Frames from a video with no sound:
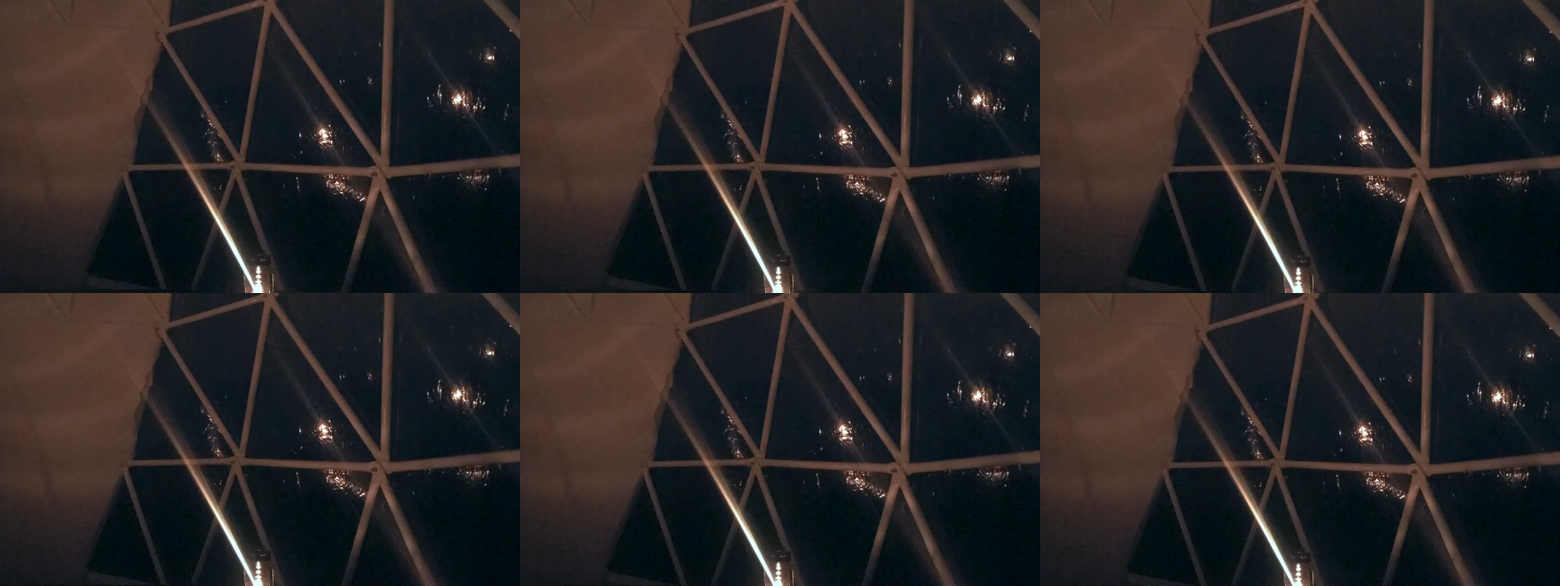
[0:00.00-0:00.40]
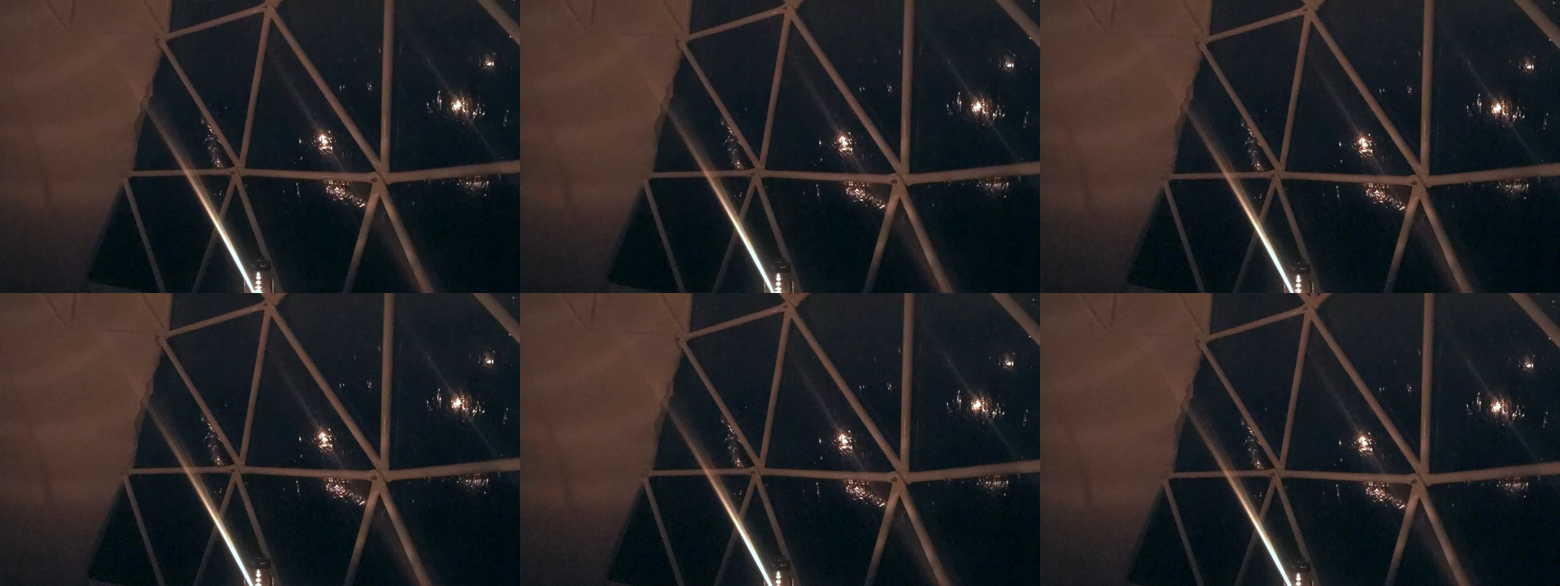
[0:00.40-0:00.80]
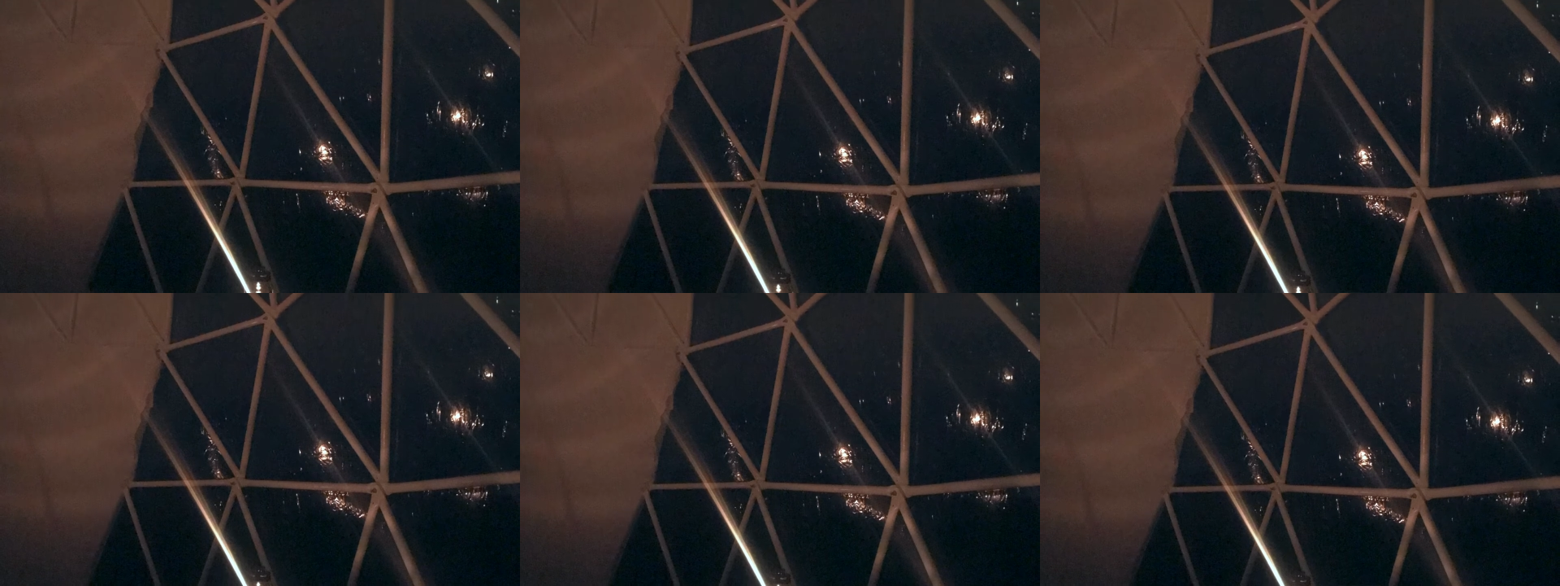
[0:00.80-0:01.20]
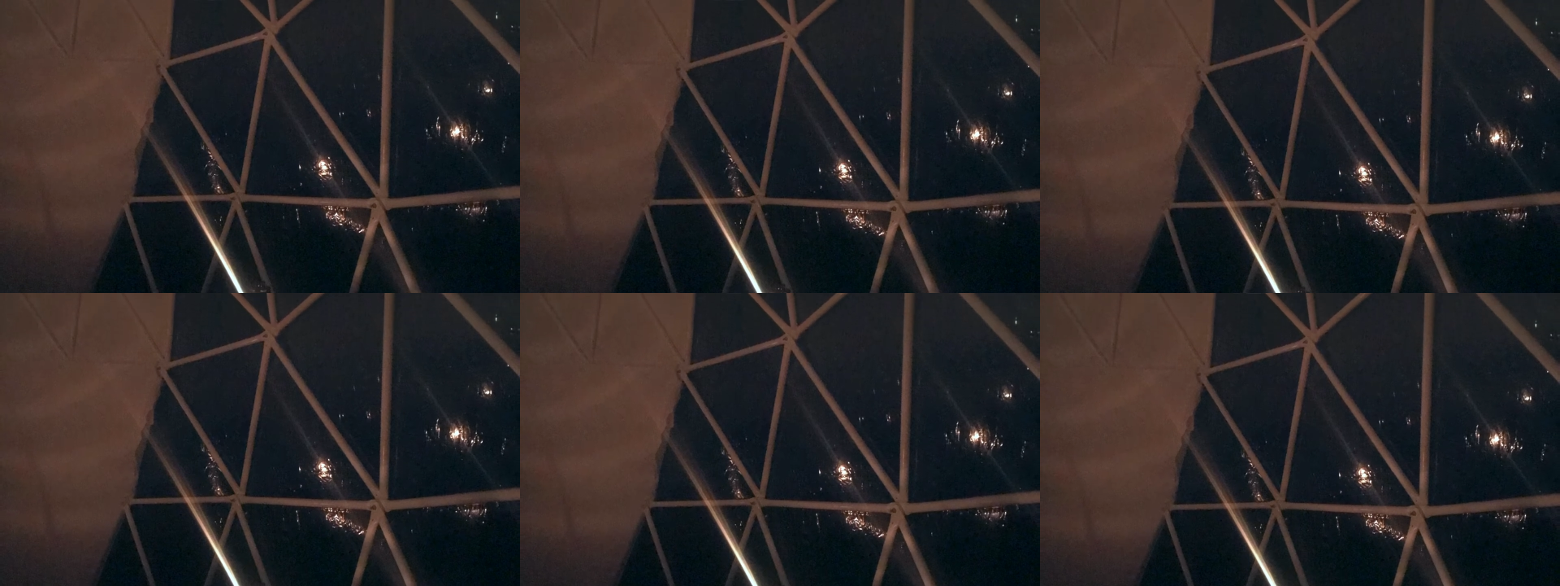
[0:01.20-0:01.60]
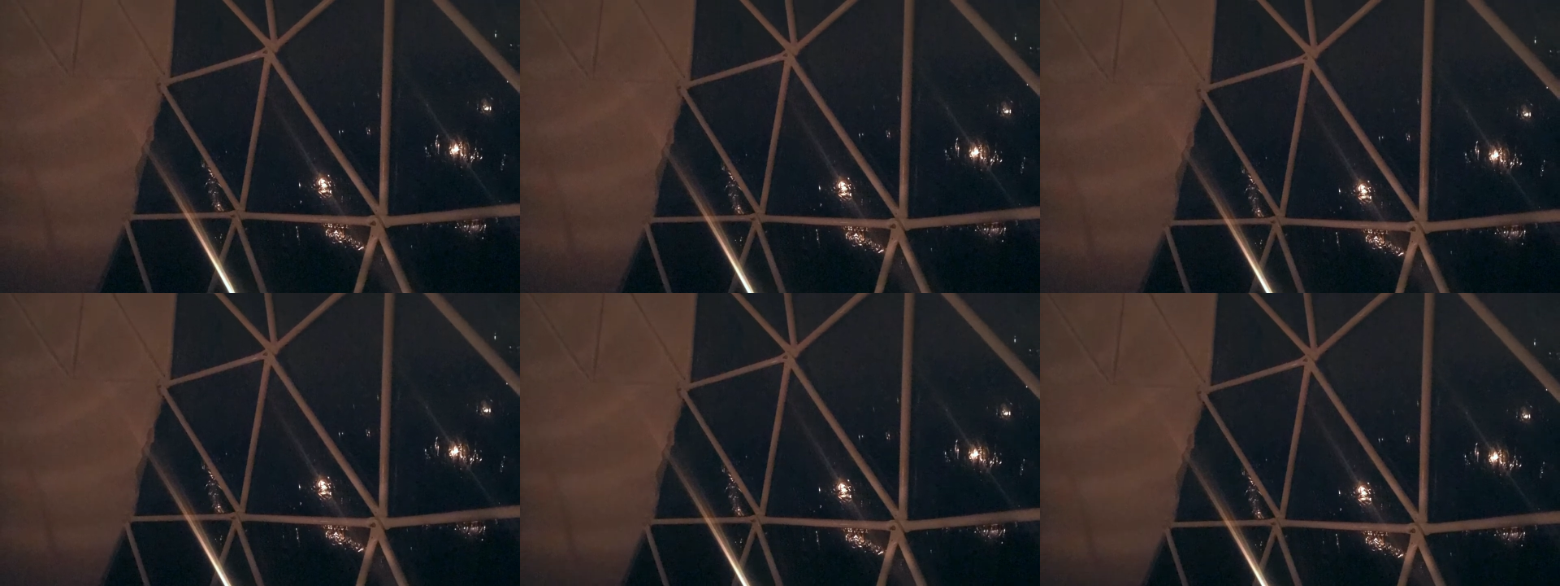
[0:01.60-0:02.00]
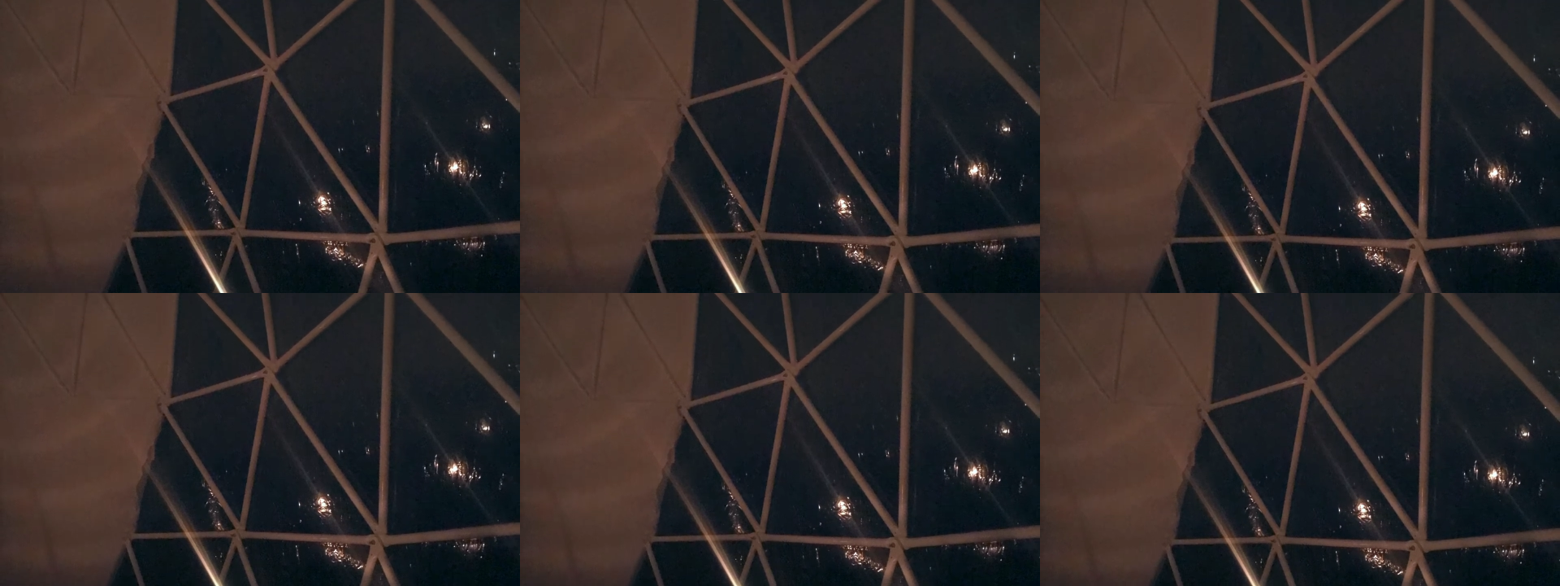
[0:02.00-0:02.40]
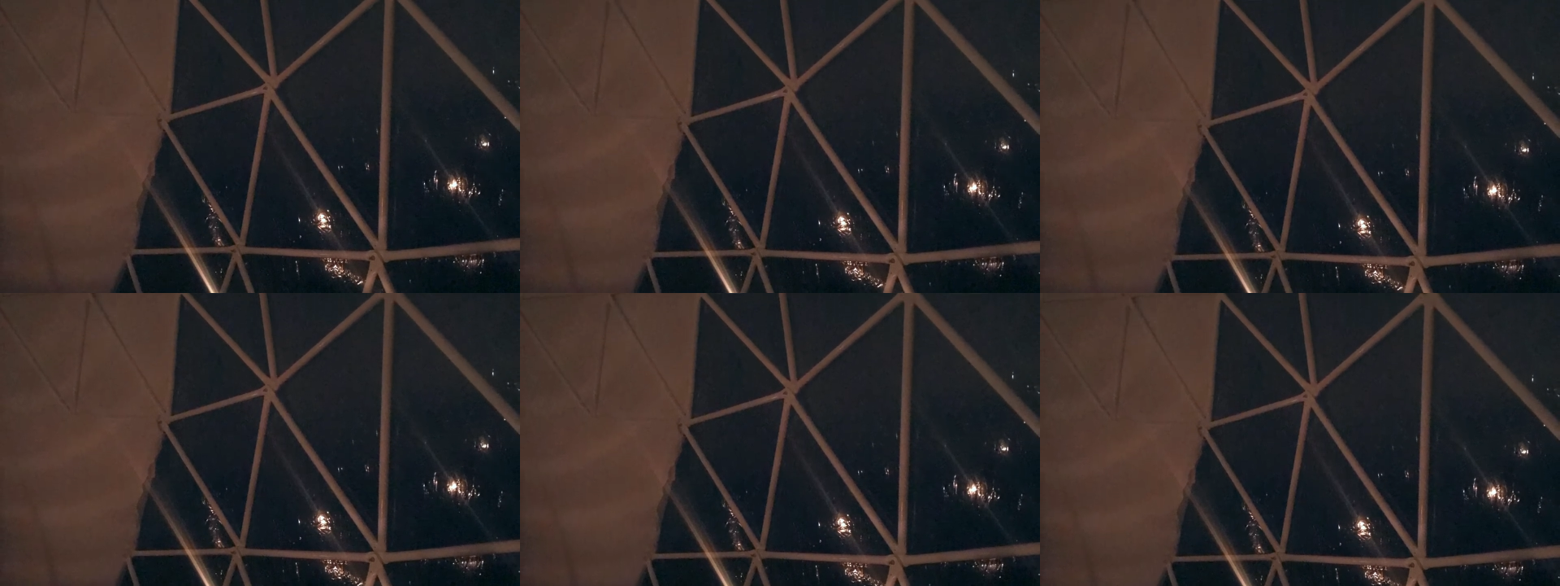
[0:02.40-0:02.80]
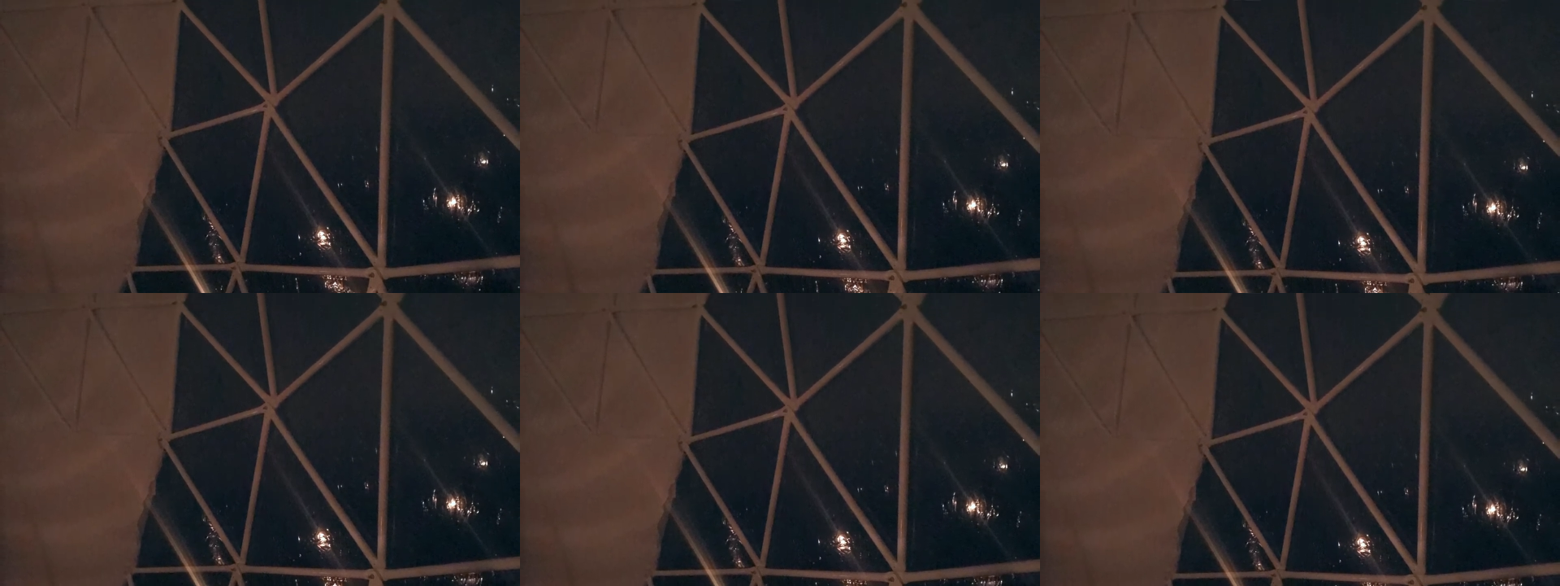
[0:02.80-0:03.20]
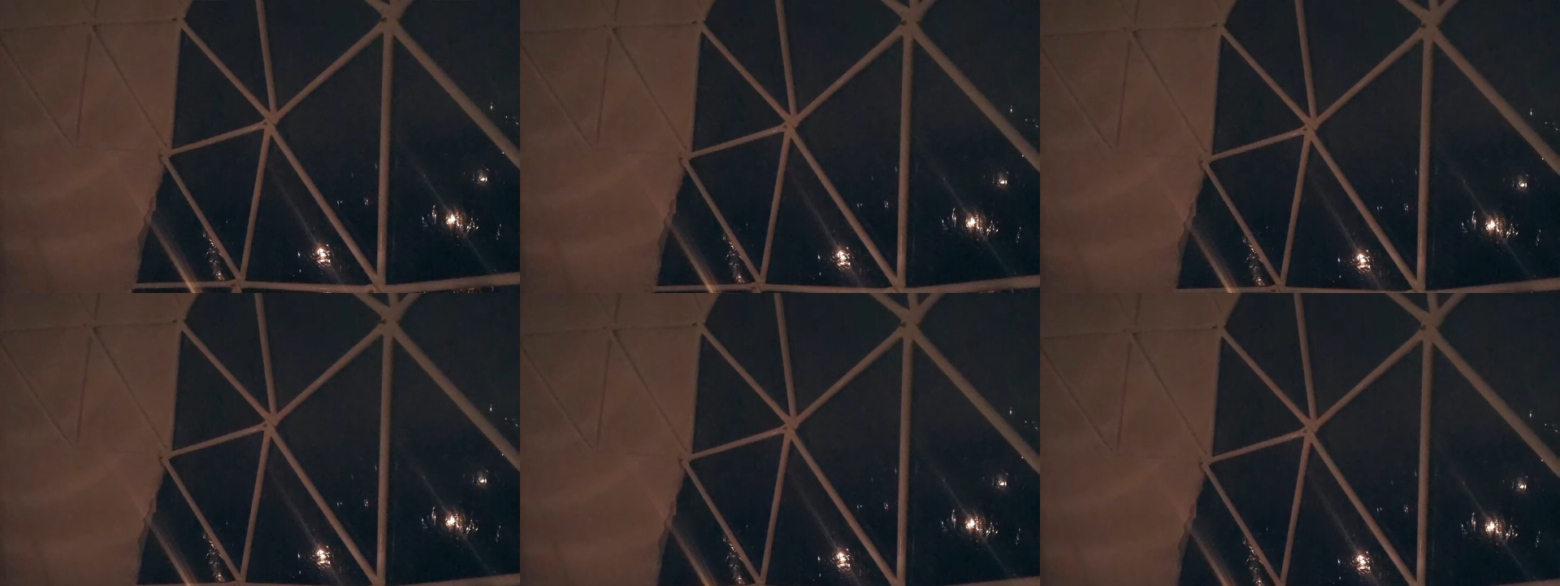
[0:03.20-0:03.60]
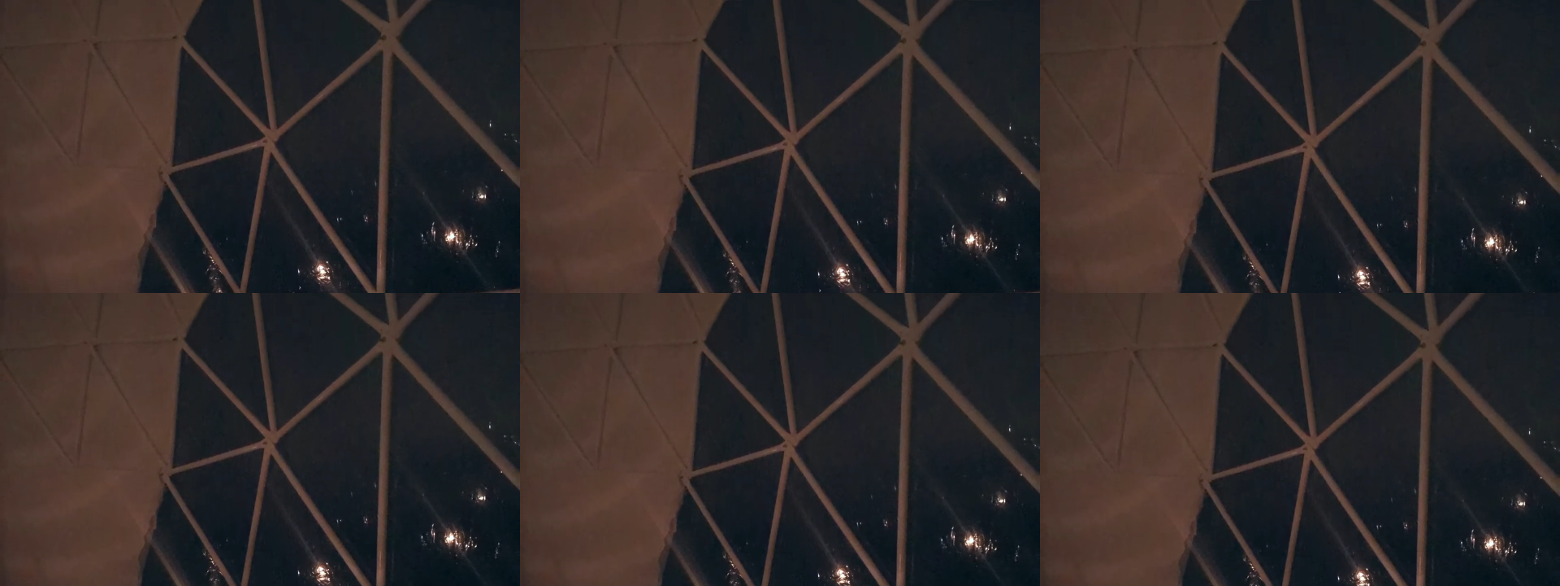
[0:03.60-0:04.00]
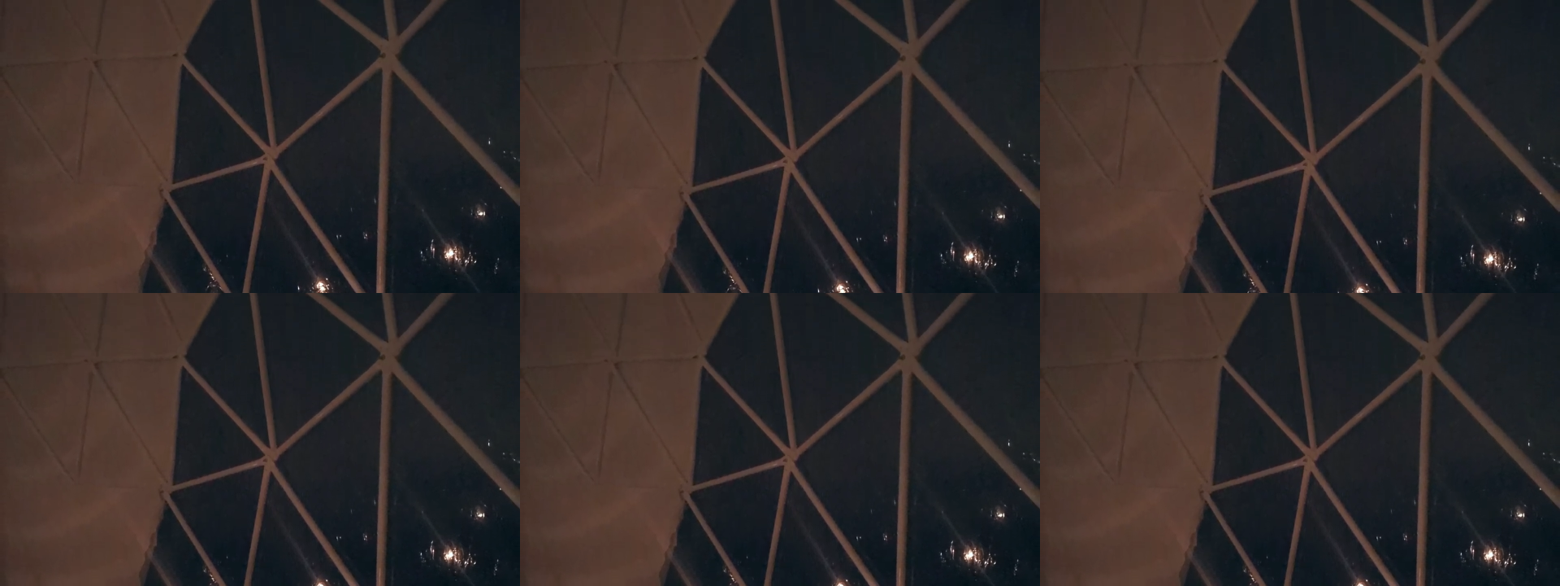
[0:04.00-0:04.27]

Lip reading: Nobody's mouth can be seen.